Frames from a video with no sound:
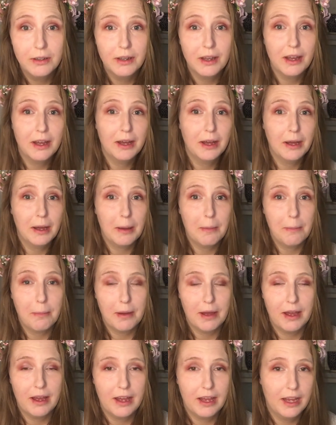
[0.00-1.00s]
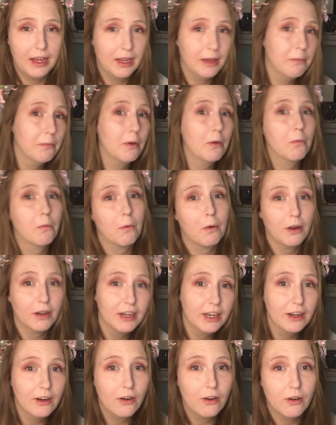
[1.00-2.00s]
but I'm
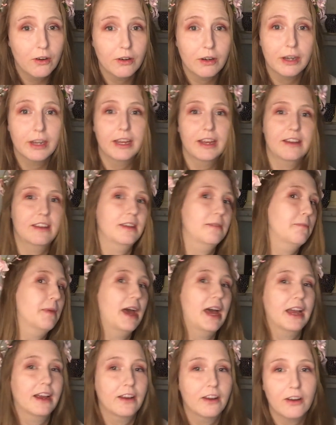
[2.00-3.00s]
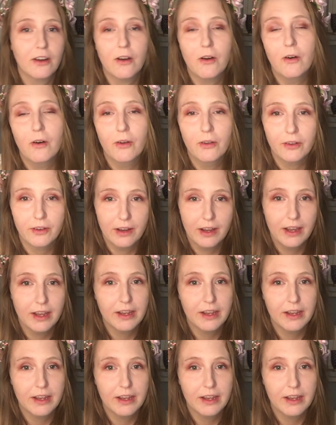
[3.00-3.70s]
working on getting back on